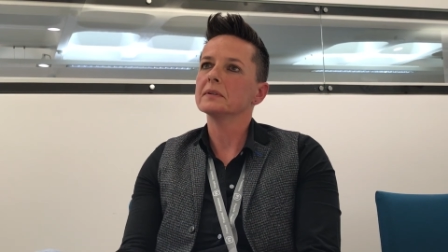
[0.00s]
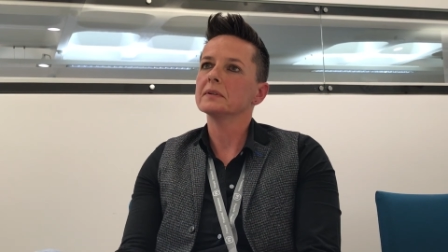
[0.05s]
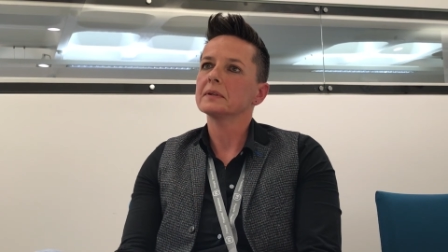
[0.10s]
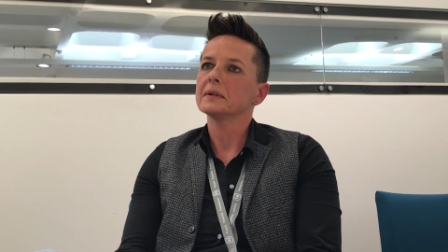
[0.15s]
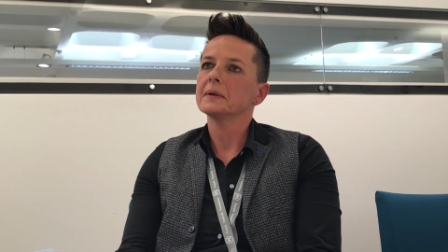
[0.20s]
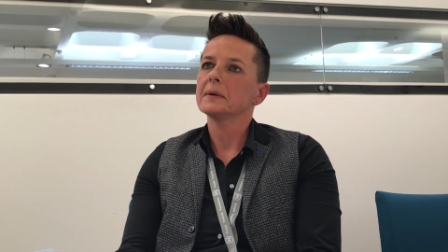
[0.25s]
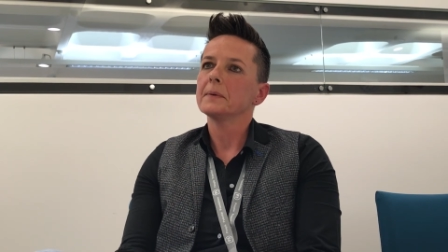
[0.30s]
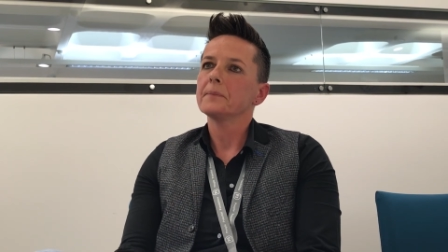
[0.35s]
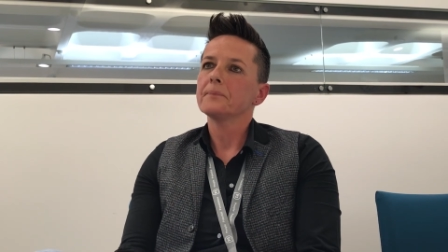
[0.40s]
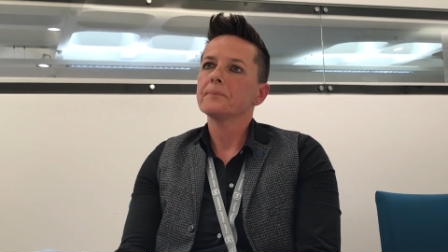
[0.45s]

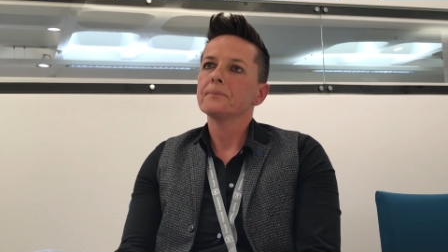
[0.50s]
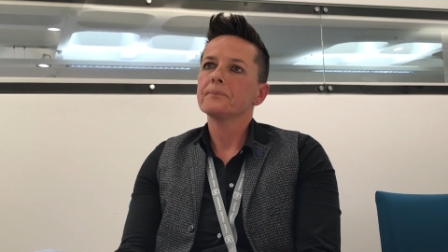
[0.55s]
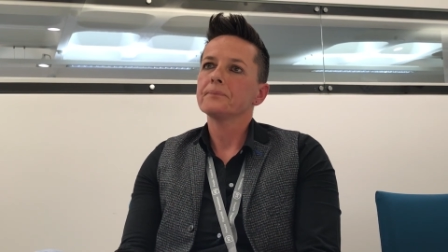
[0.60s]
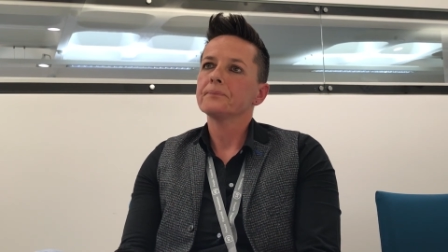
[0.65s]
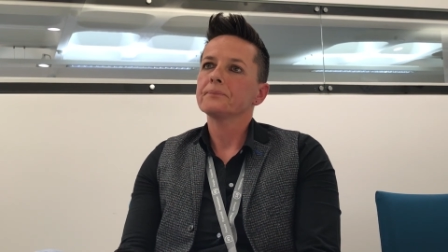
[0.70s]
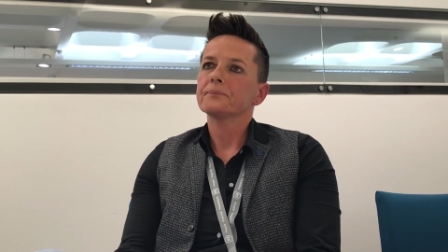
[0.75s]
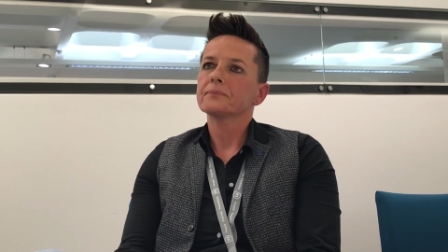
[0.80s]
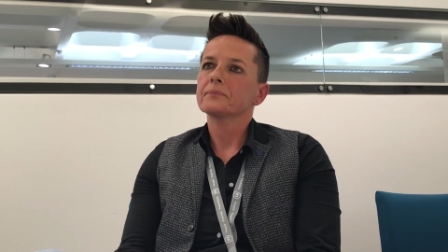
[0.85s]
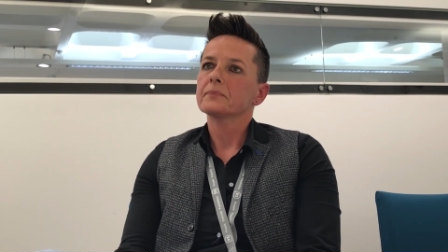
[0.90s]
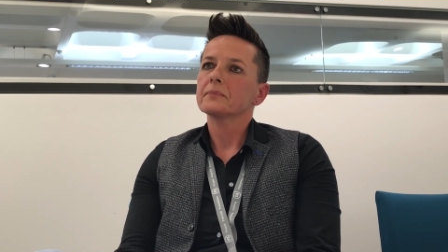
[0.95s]
conversation, like you
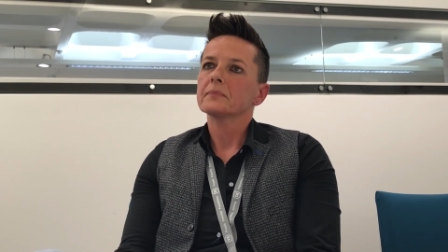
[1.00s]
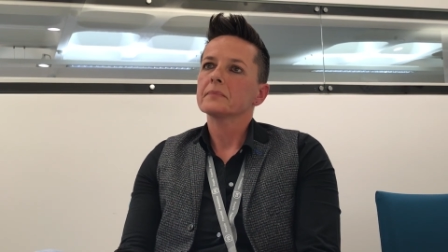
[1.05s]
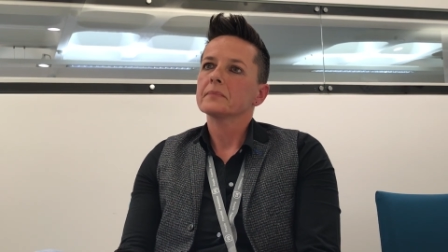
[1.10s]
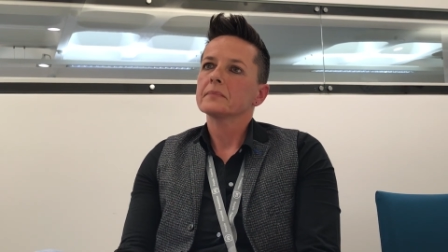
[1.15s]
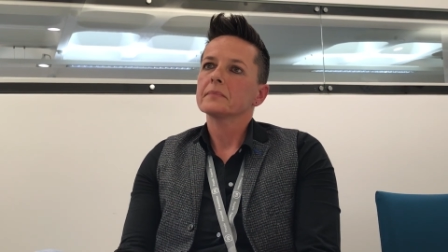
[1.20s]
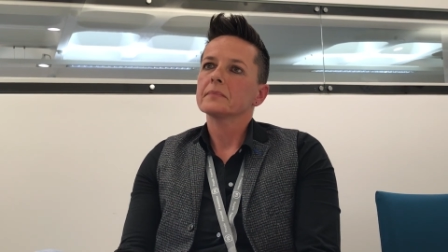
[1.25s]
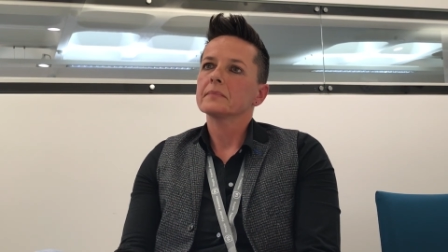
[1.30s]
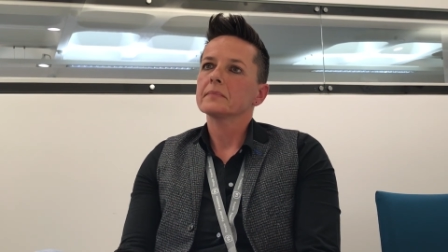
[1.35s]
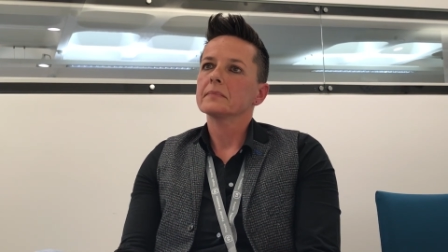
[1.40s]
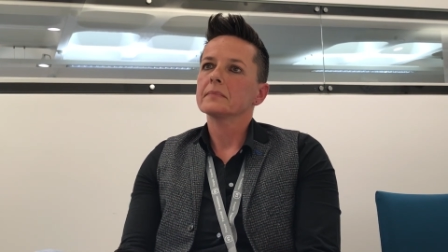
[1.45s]
say, with the
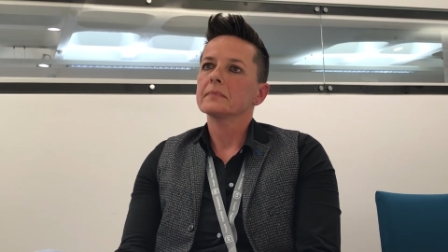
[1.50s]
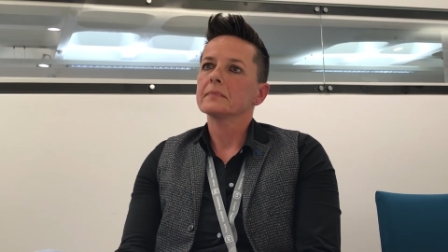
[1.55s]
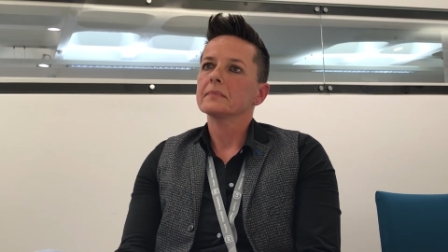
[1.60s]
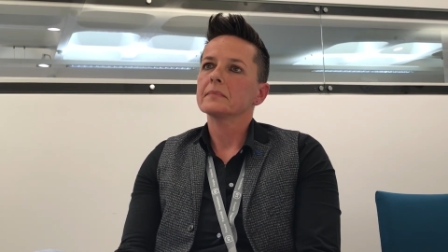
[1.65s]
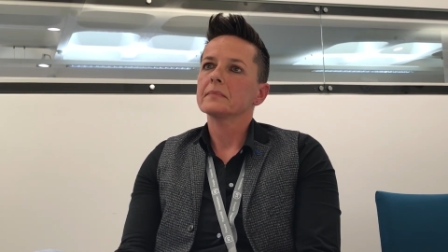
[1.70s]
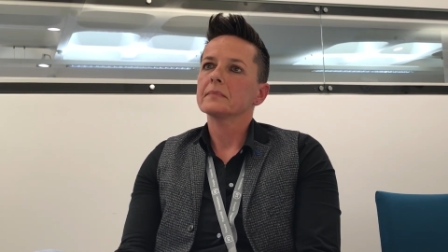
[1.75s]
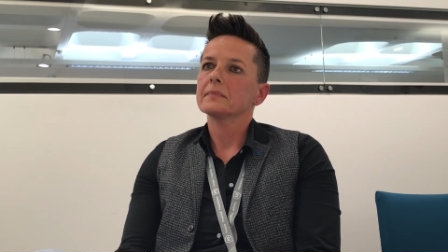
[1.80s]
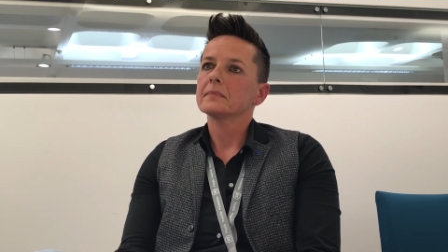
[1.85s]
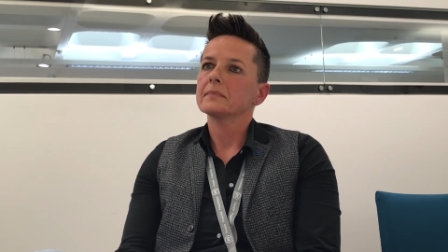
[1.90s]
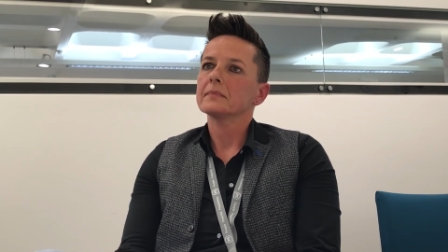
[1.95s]
person on the
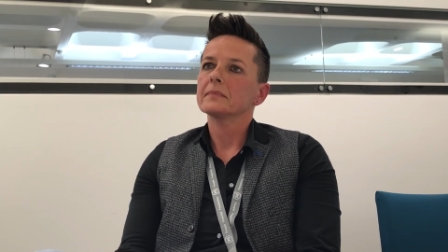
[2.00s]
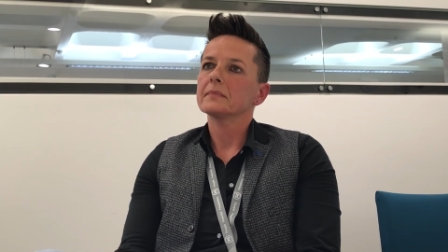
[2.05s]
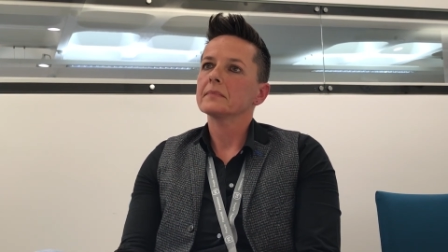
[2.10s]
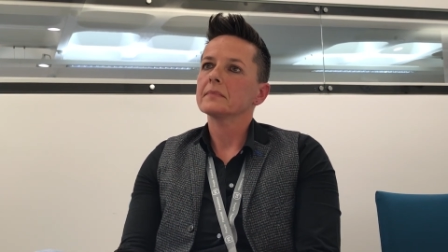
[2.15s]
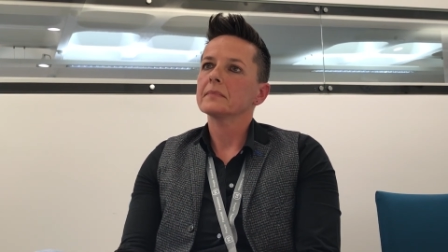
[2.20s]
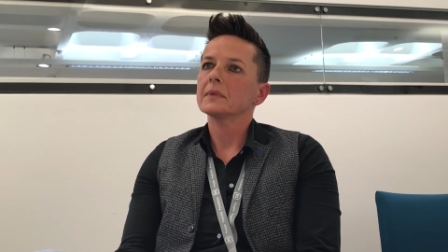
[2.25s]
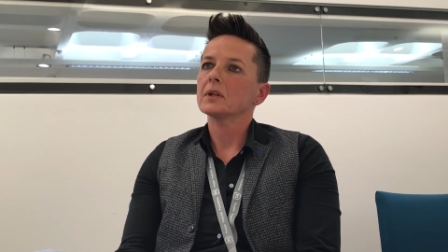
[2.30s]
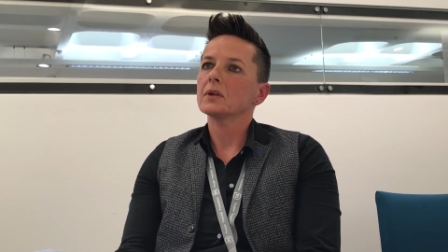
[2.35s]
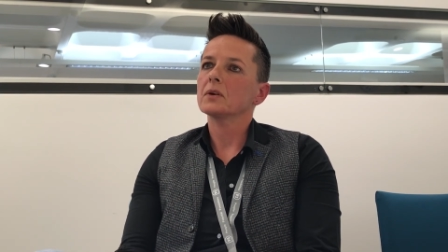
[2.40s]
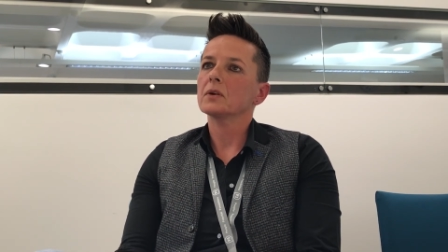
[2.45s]
bus or
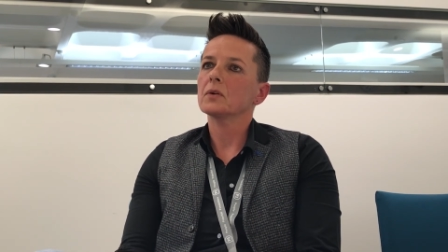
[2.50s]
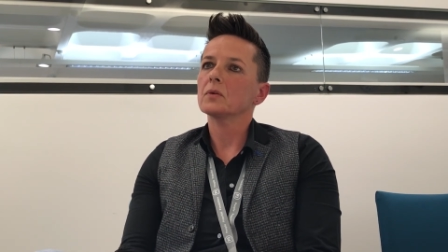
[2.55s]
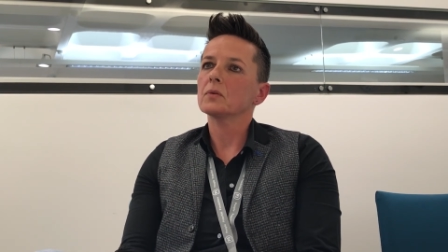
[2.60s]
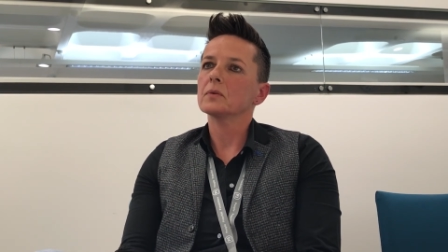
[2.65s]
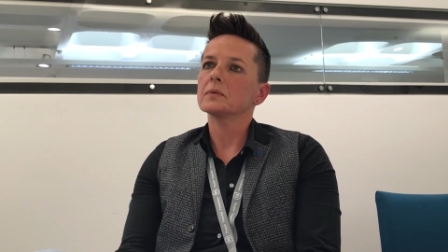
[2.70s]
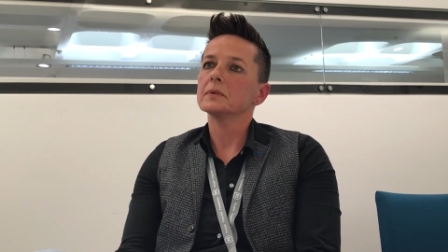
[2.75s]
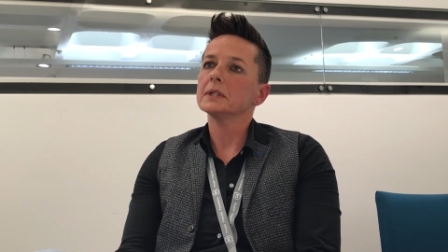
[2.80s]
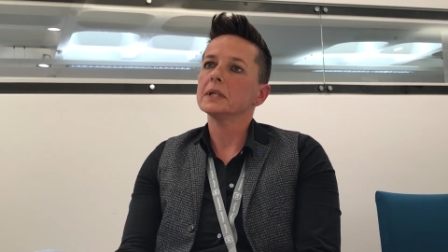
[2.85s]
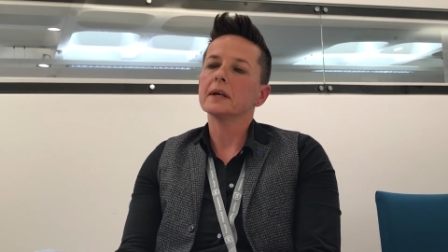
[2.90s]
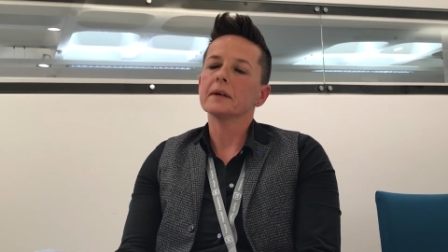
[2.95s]
the person oh,
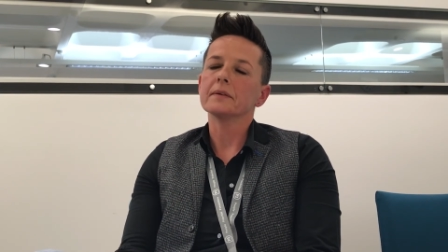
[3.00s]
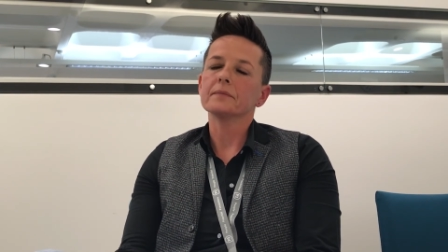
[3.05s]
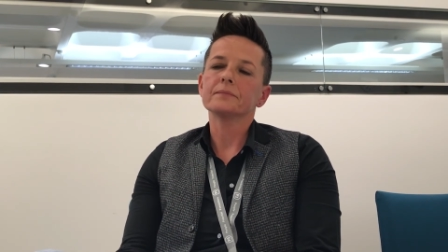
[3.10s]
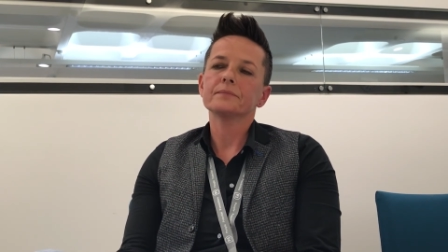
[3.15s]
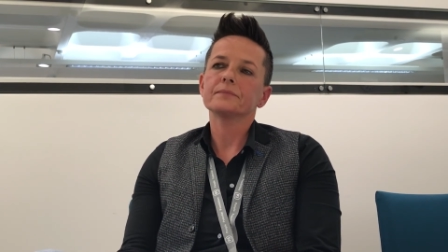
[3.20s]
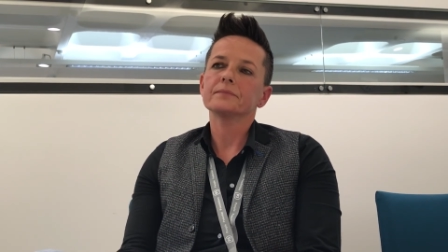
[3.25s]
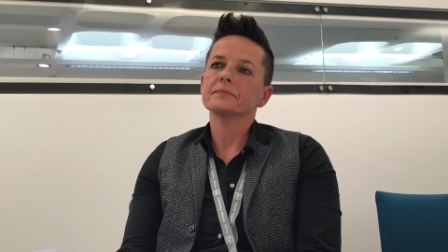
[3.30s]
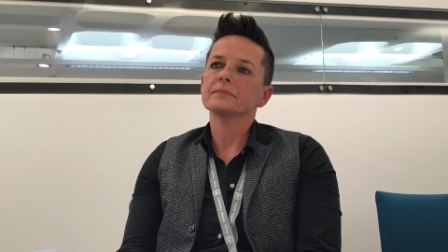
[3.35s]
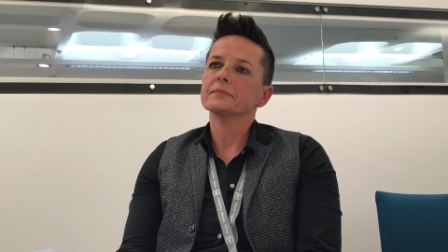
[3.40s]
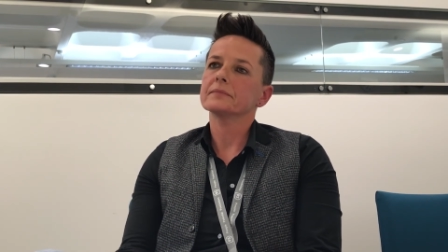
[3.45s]
who's, yeah. who's,
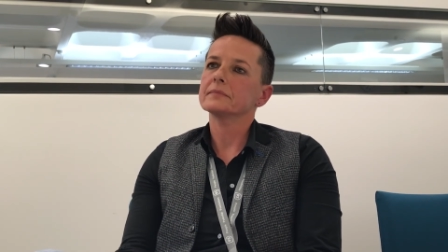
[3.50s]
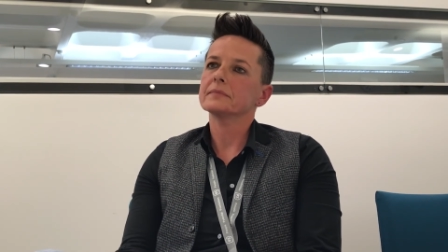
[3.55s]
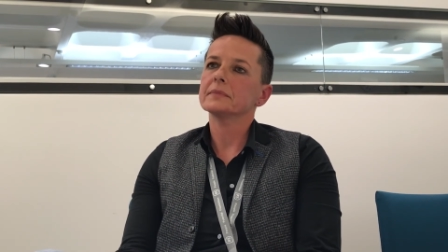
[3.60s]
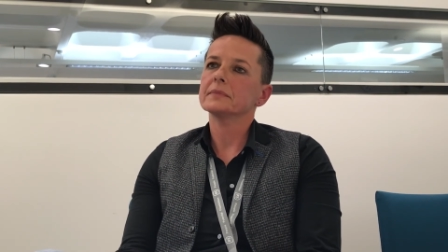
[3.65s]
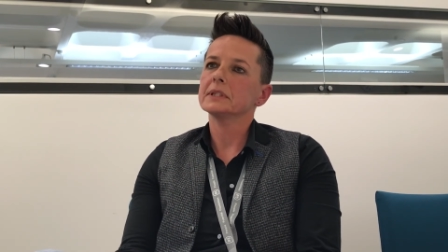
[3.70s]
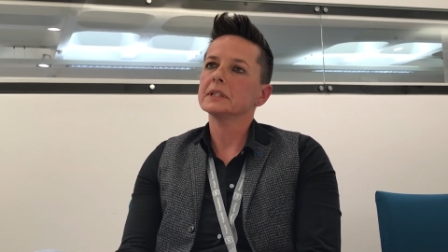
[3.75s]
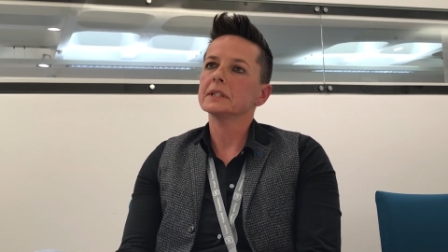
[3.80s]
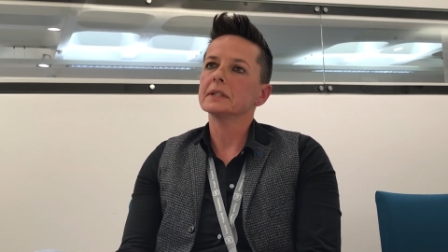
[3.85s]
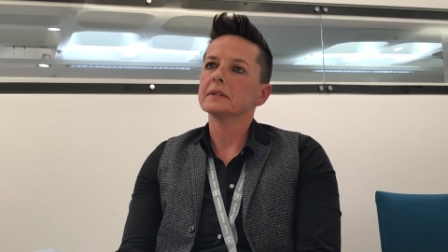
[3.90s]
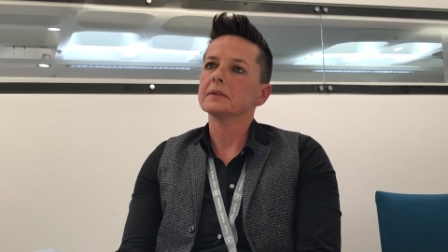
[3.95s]

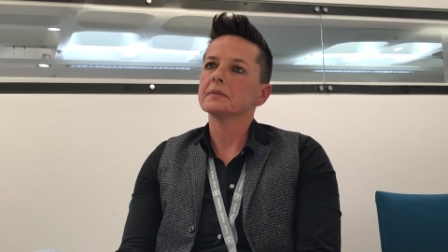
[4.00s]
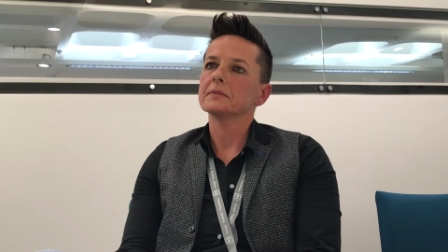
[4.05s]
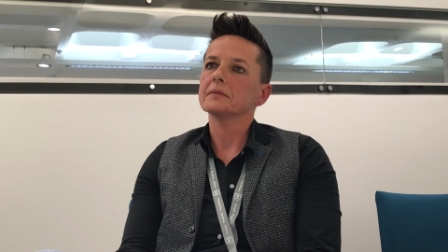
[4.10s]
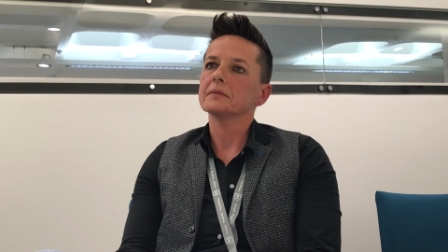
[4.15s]
who's yeah. serving